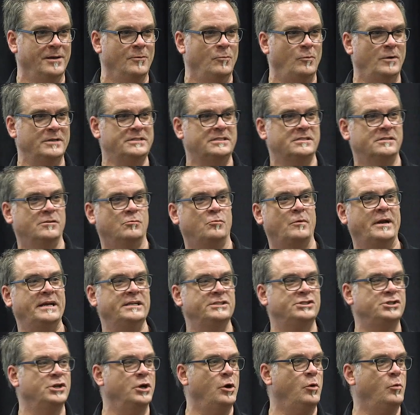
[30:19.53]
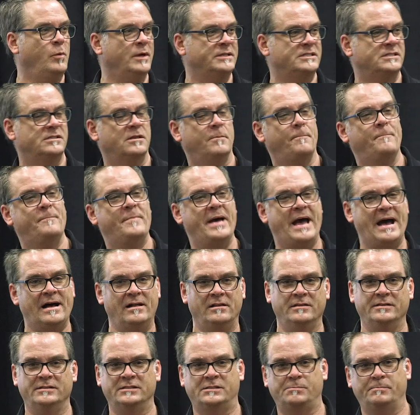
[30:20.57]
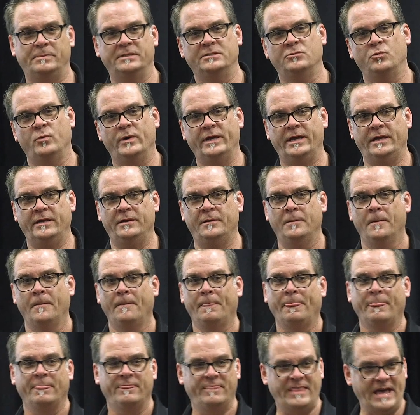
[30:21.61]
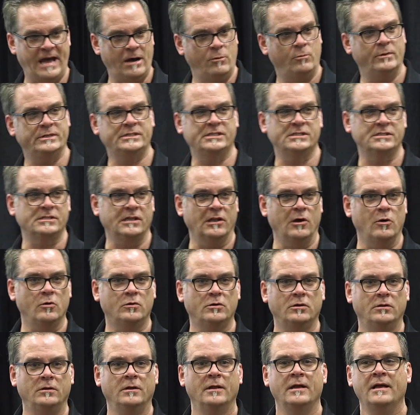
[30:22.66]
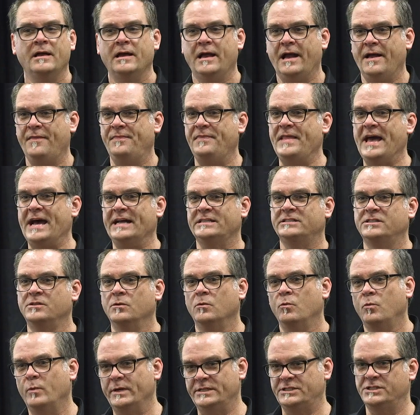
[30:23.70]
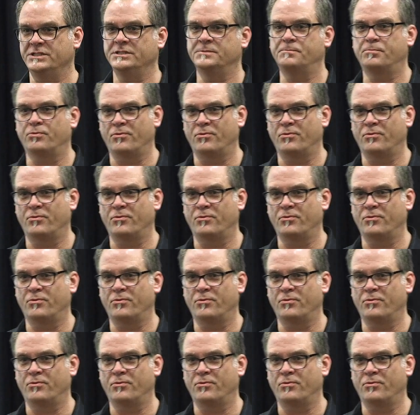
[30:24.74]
What's the ratio? What's the balance between that which is local and that which is